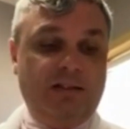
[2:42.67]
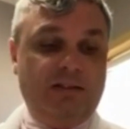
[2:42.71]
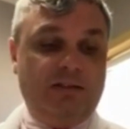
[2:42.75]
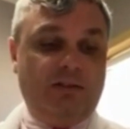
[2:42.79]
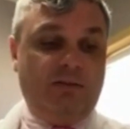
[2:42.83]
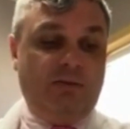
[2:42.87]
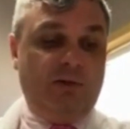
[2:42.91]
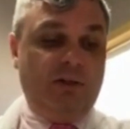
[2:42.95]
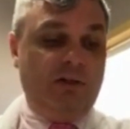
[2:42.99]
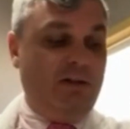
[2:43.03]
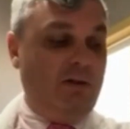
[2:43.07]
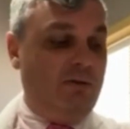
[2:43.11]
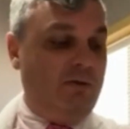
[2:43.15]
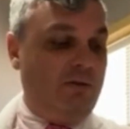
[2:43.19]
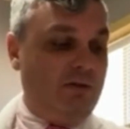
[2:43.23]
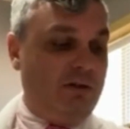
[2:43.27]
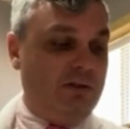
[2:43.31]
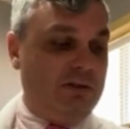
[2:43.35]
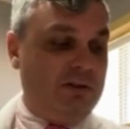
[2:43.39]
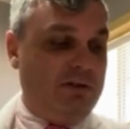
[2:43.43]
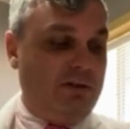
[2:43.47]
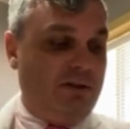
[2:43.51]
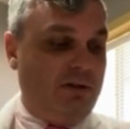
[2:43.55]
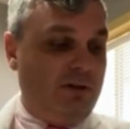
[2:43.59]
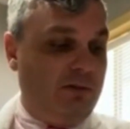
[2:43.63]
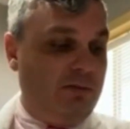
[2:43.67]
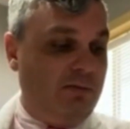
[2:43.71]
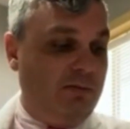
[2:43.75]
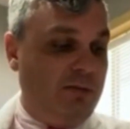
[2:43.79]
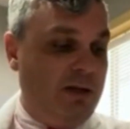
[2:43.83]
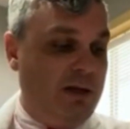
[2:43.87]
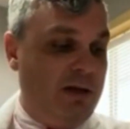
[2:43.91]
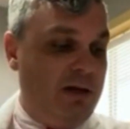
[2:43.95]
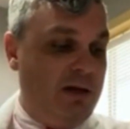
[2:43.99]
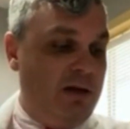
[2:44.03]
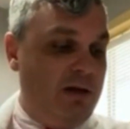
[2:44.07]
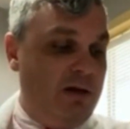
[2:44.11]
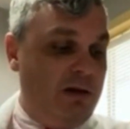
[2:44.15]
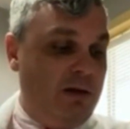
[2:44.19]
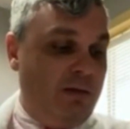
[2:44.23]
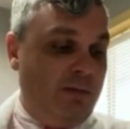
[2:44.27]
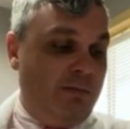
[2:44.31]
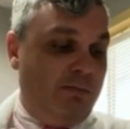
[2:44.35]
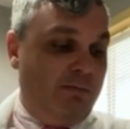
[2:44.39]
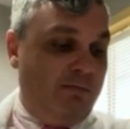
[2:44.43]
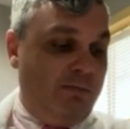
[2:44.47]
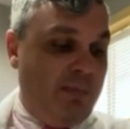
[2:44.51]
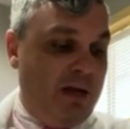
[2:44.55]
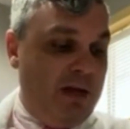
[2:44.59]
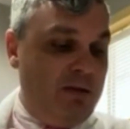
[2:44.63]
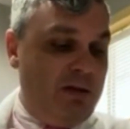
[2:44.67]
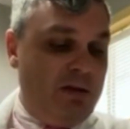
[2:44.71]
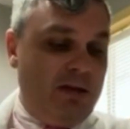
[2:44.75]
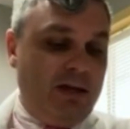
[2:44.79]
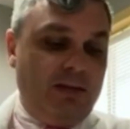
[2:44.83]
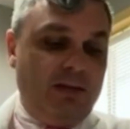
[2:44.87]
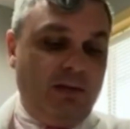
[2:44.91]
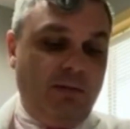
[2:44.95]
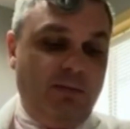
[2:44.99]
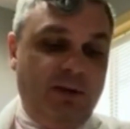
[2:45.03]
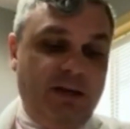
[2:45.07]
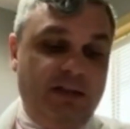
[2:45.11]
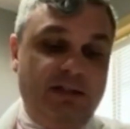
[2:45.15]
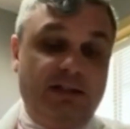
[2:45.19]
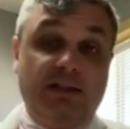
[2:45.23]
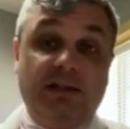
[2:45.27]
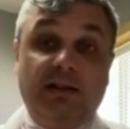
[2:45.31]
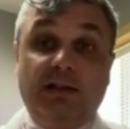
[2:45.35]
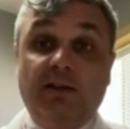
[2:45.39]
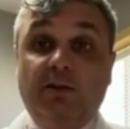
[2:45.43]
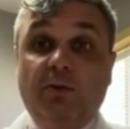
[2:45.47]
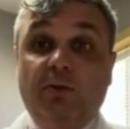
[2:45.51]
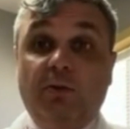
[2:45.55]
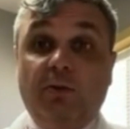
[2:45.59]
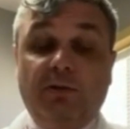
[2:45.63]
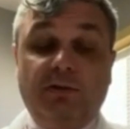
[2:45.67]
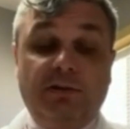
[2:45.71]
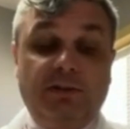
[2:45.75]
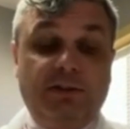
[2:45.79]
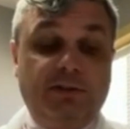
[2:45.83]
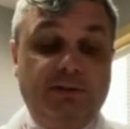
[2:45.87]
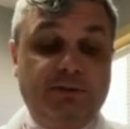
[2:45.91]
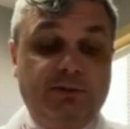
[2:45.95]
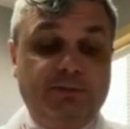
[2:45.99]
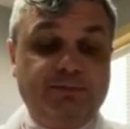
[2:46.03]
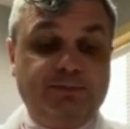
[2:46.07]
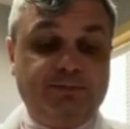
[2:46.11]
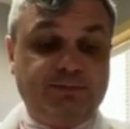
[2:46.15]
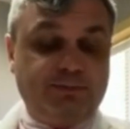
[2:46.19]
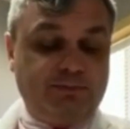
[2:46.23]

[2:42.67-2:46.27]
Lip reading: So we know long-term, maybe not the best thing in the world to do.